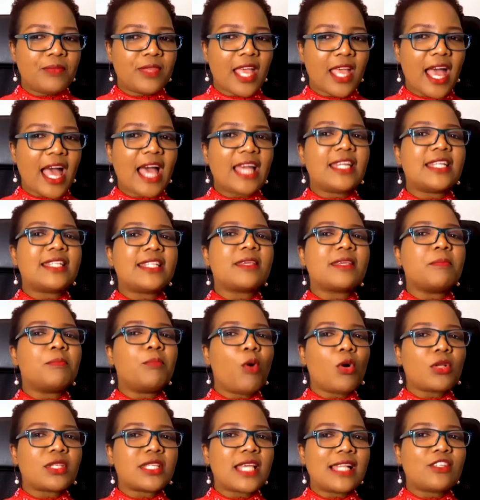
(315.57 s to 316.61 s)
And it's
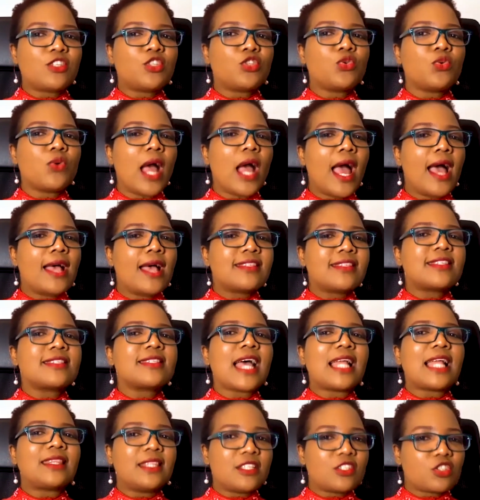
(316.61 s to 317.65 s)
important to
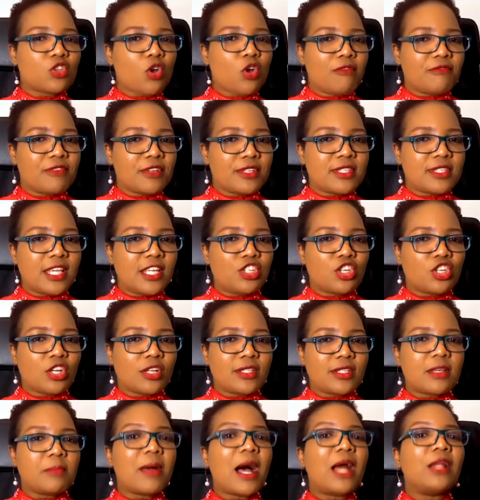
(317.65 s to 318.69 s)
start these
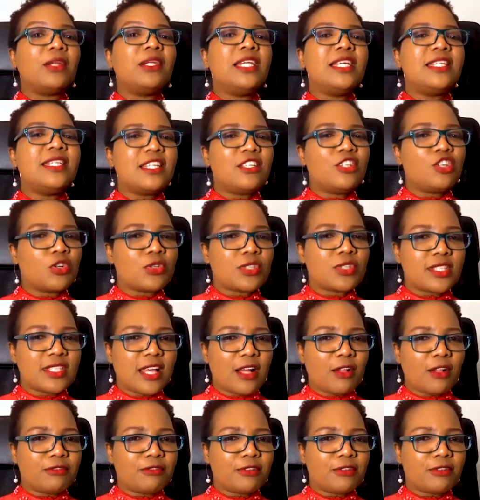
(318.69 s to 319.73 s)
conversations about leading
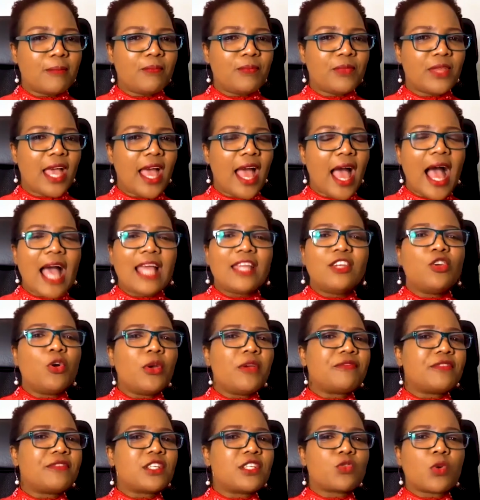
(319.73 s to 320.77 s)
yourself. I know
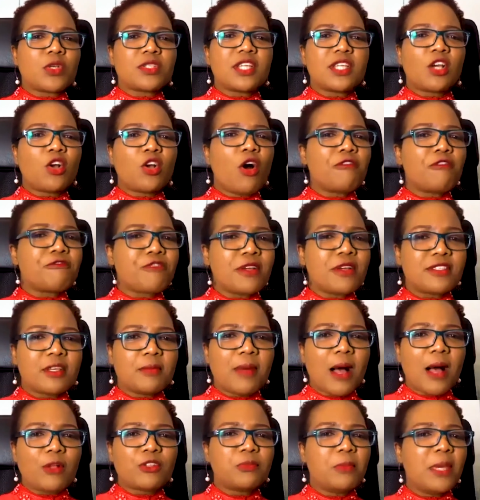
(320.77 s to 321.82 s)
if this was a conference
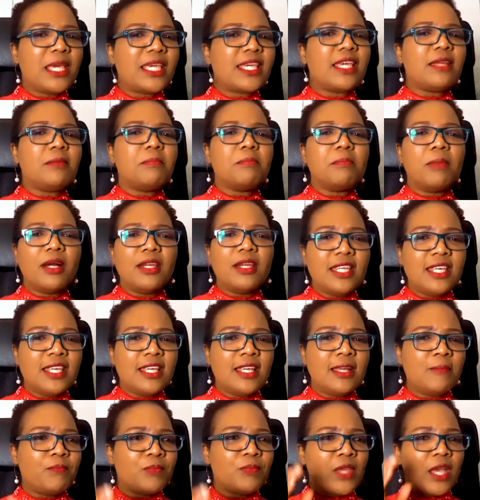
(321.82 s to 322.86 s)
about making
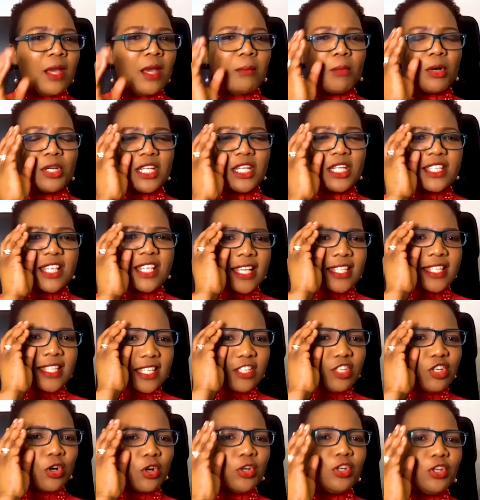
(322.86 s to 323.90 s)
money,
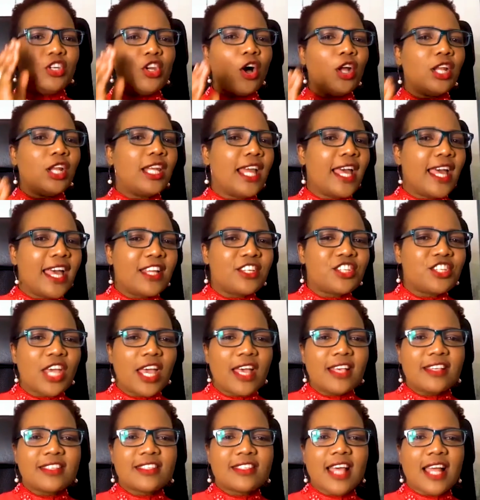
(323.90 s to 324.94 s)
monetizing your knowledge,
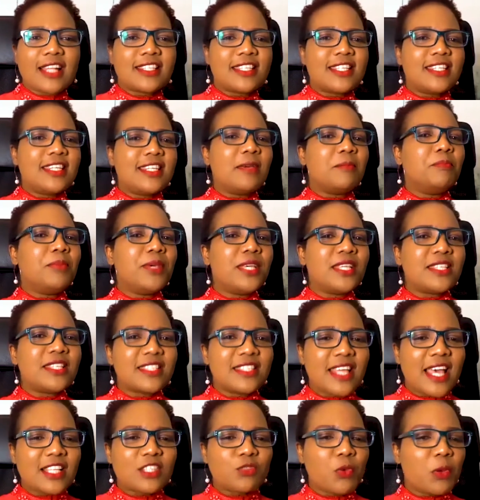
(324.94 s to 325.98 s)
starting a
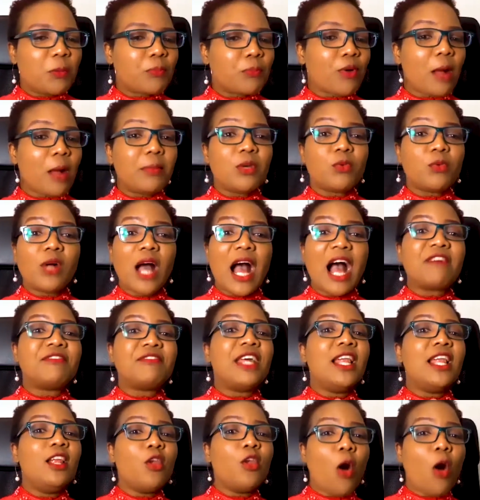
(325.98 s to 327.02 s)
business, we probably will have
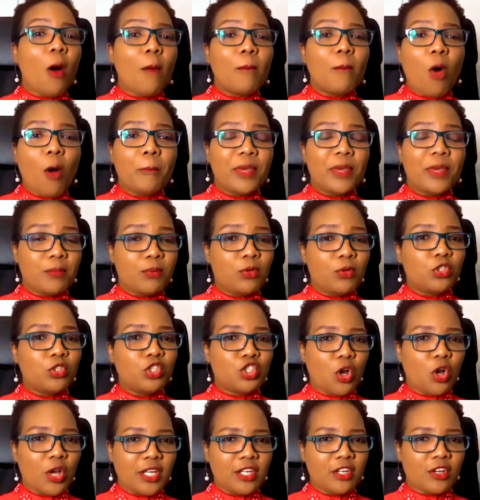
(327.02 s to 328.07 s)
a lot more people
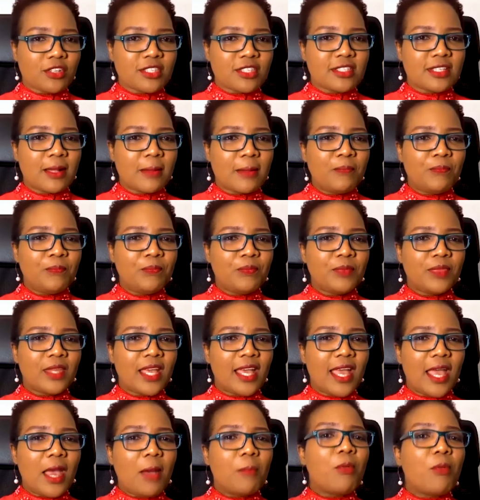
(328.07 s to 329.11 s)
join us.
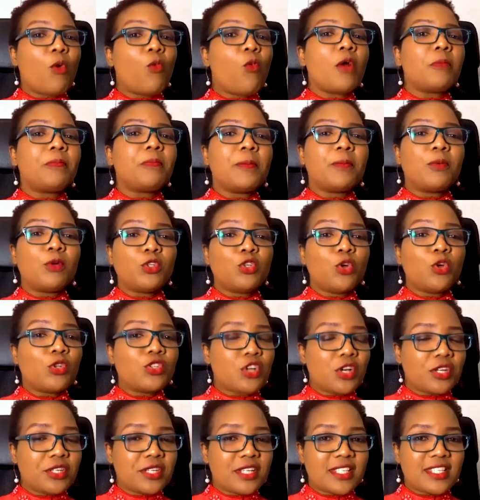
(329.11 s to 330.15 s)
But what people don't
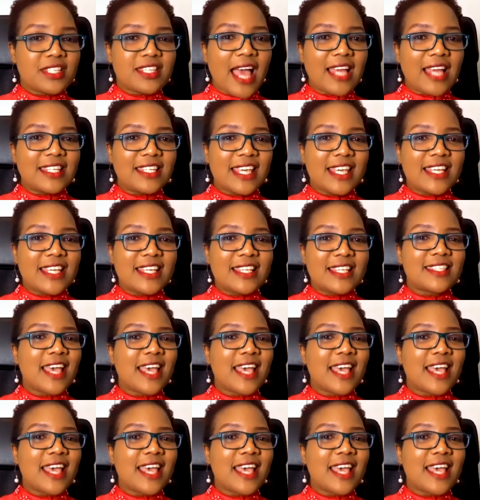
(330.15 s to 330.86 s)
understand is